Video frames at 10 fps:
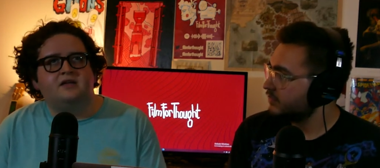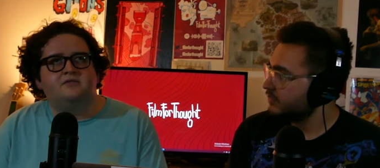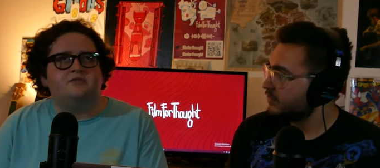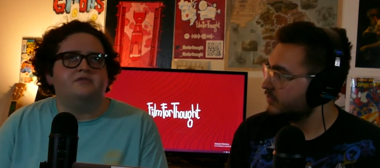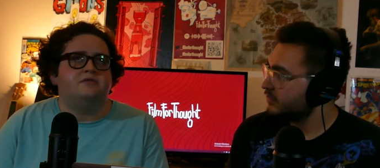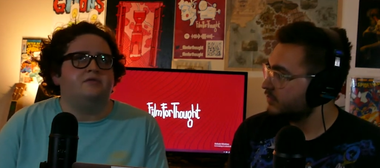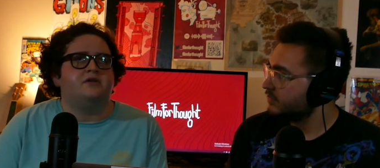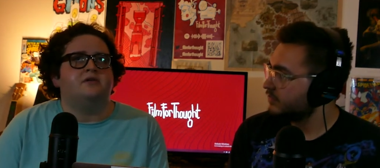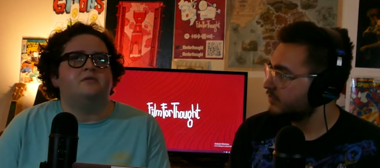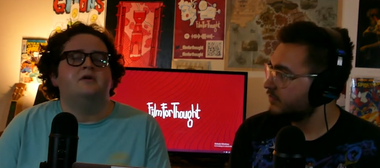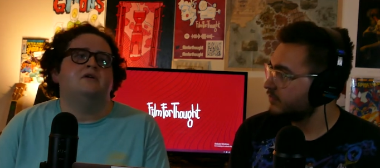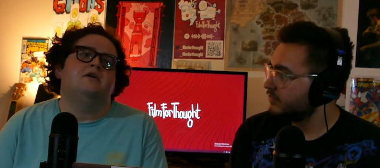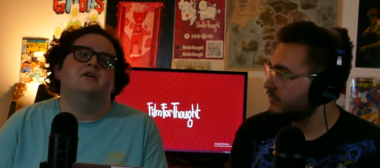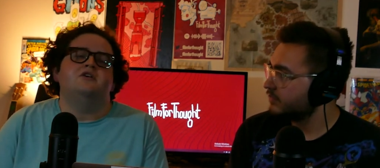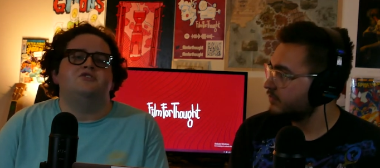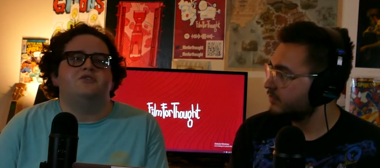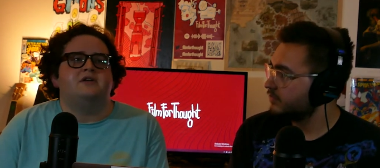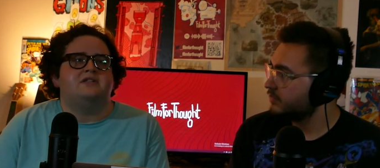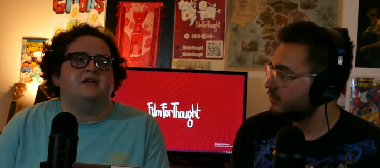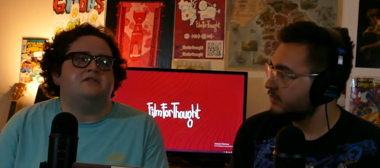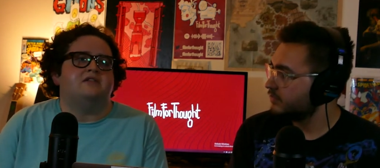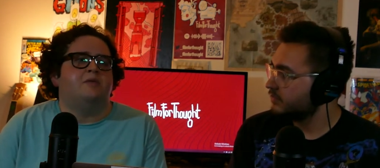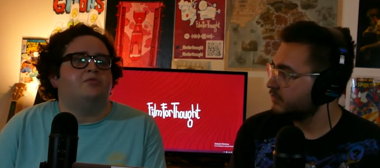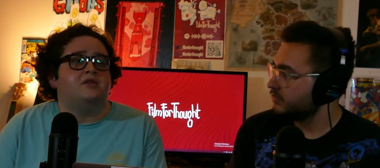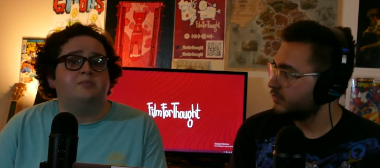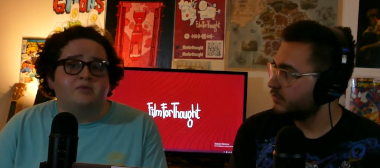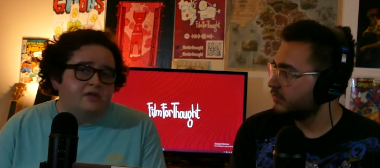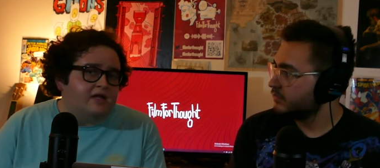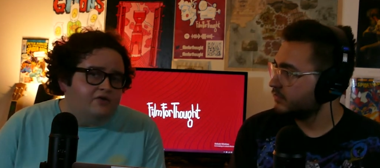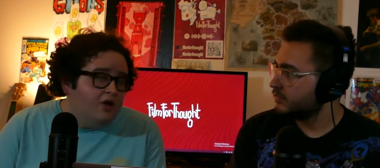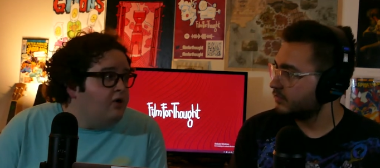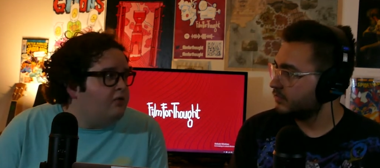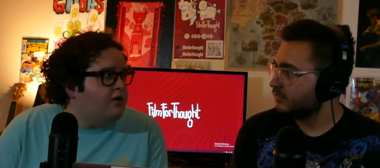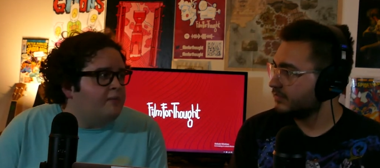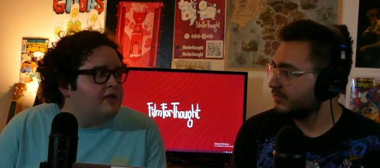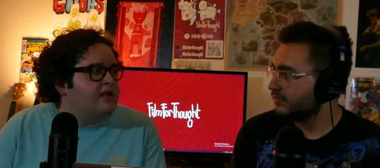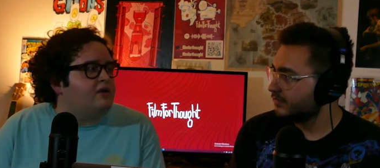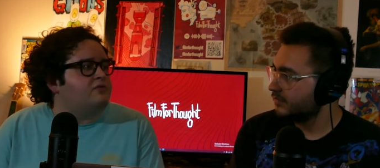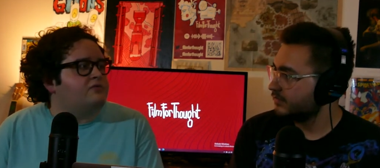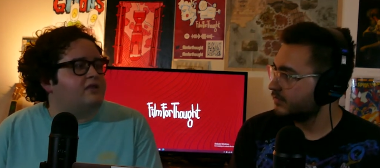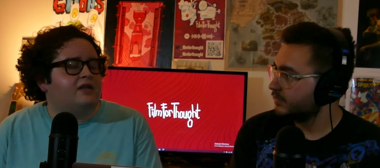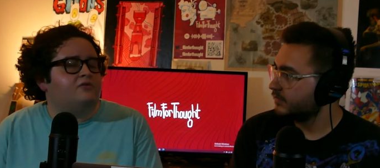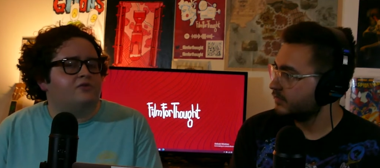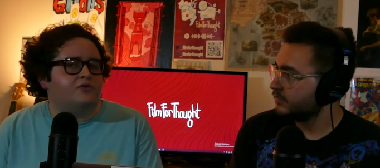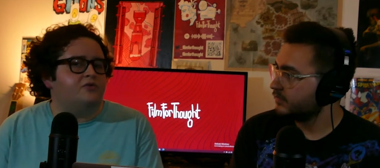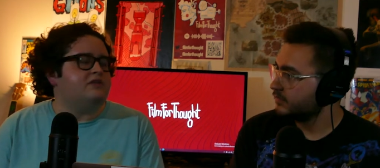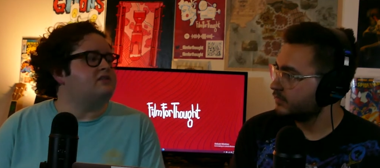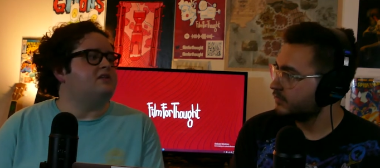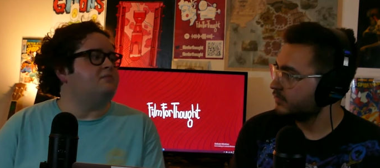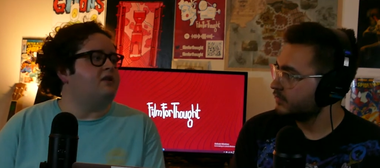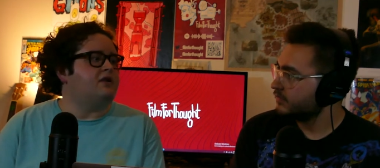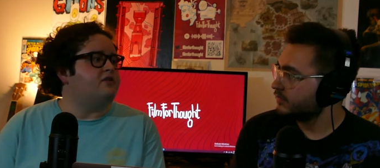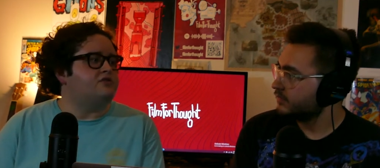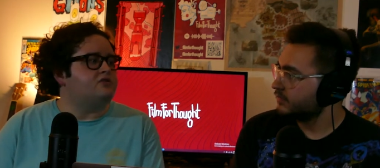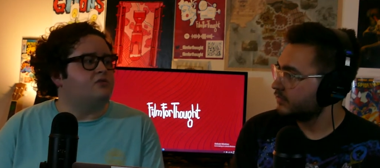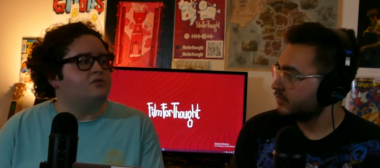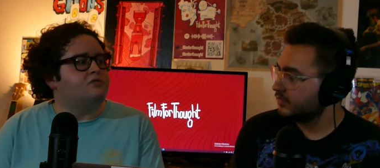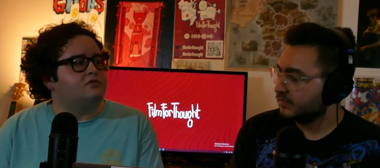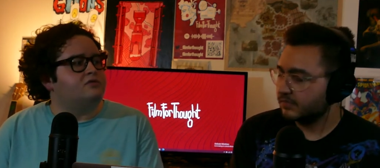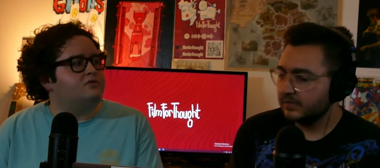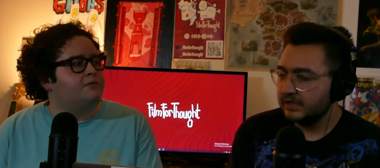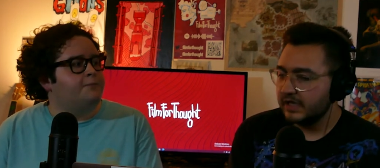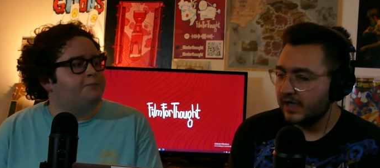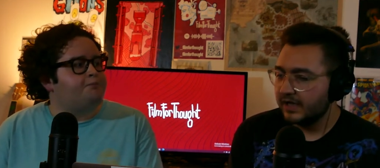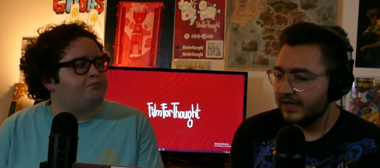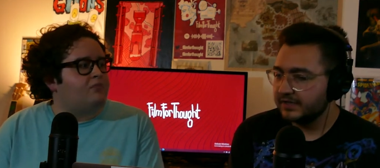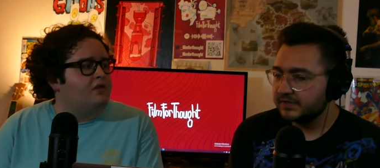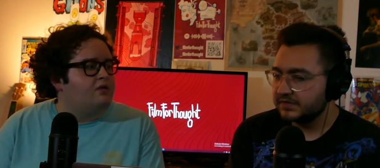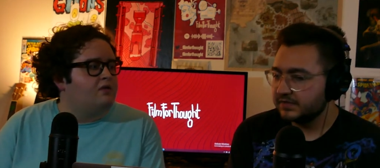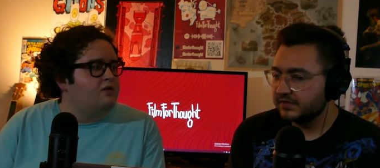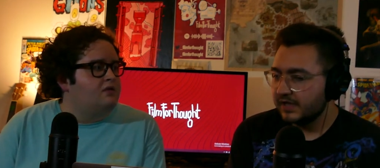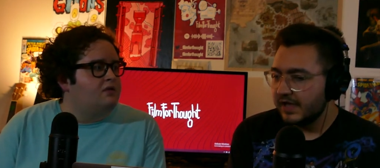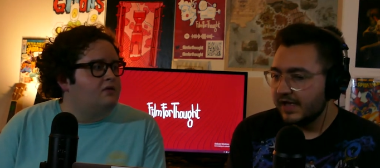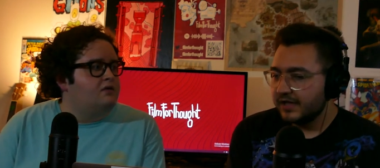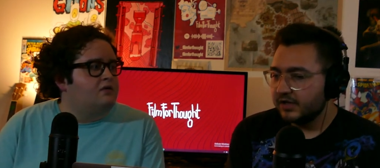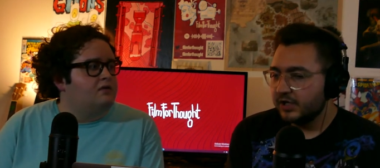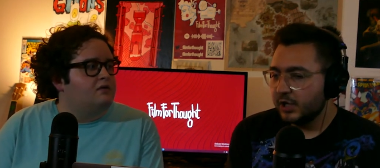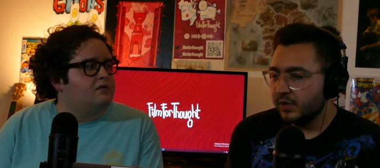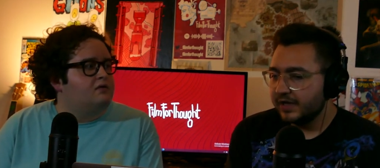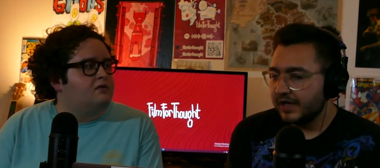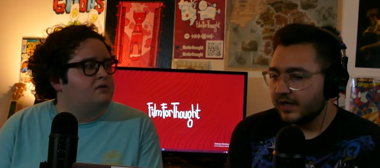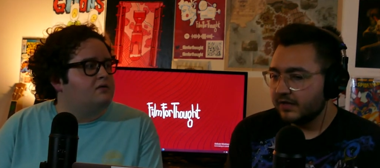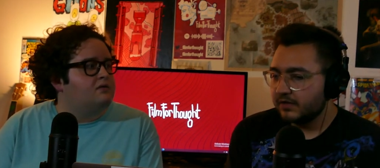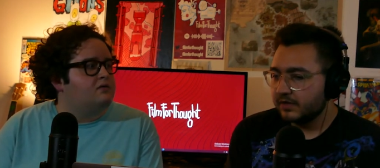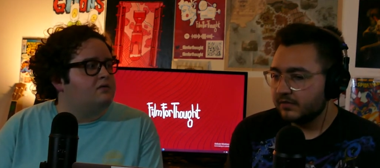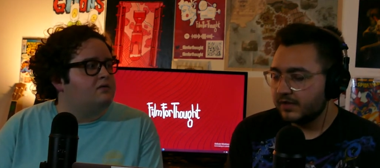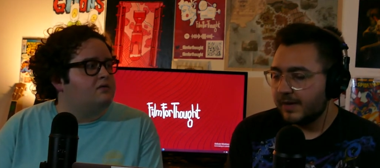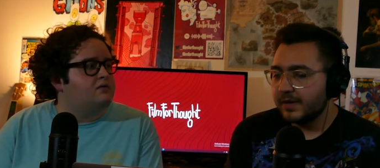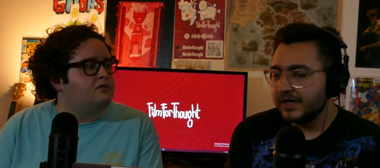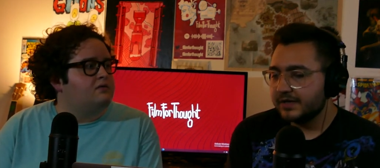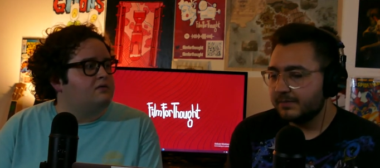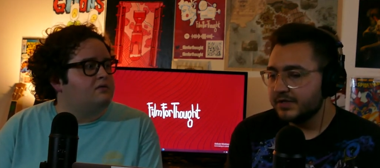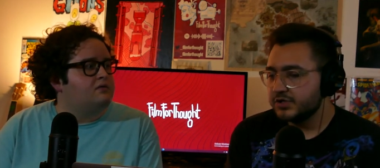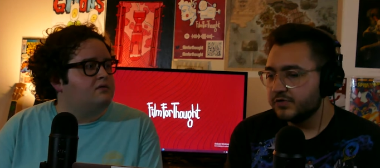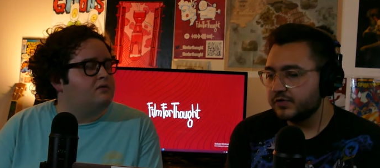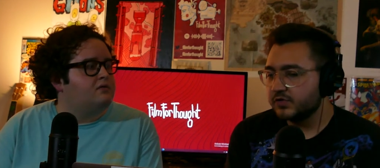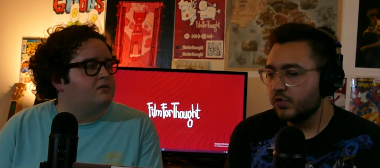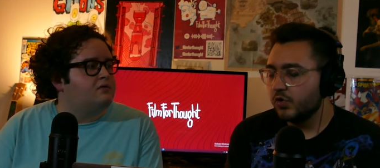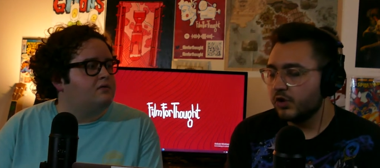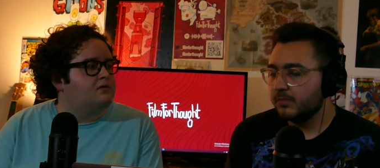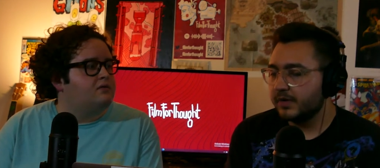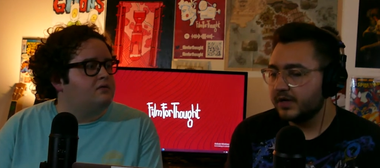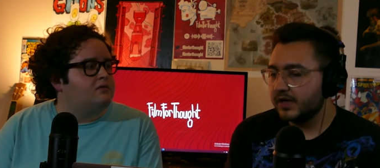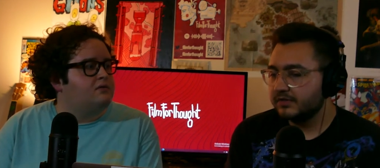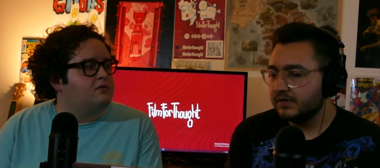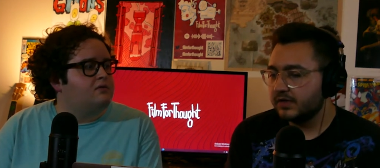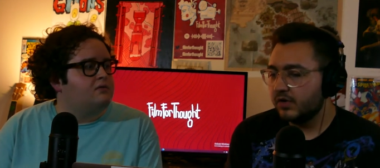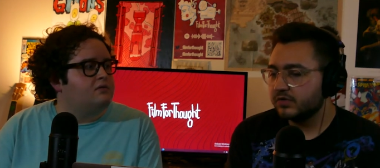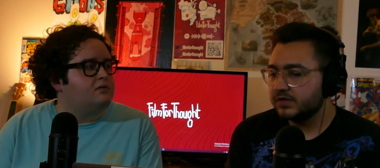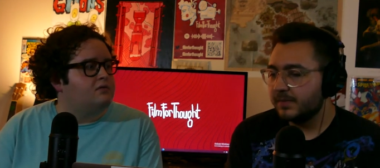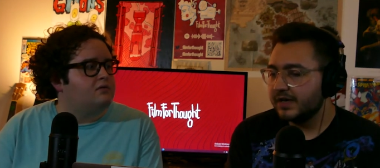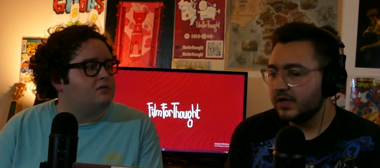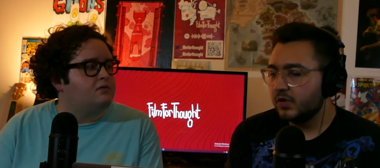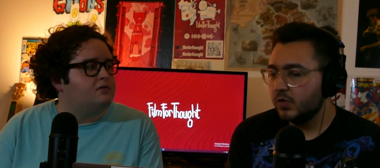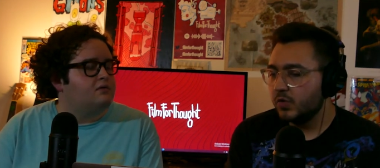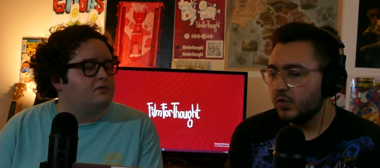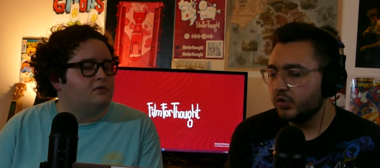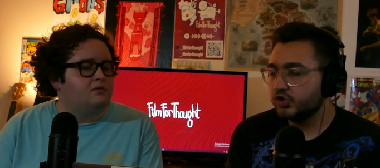Speaker 1: and, you know, shooting sound separately, but like no, I mean, they don't they don't do this at many other schools.
Speaker 2: Yeah, it's you know, like I'm not going to mention the school, but, you know, somebody who